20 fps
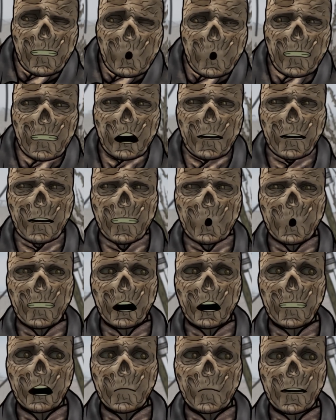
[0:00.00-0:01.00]
Okay, so
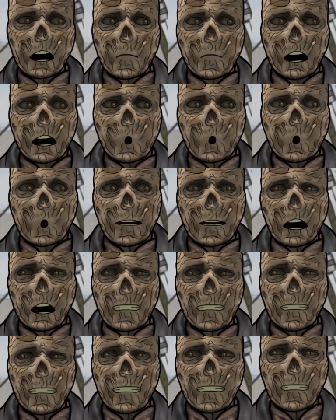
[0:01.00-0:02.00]
just a bit up the road, huh?